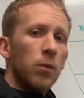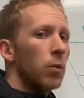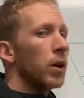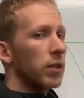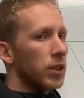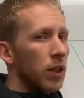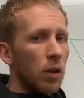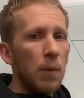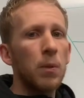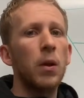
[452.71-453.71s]
we are still
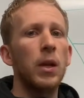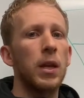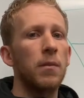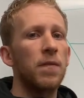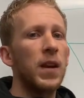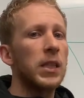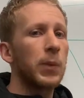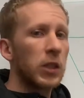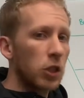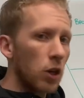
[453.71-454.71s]
uploading them to
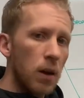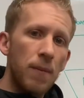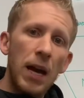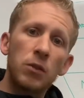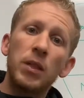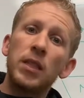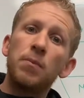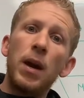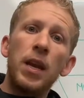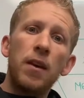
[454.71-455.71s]
Facebook to try to match with as
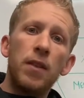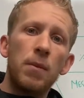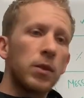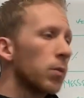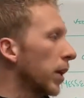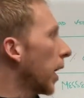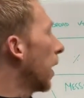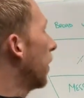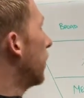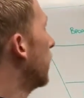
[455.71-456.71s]
many of them as we can.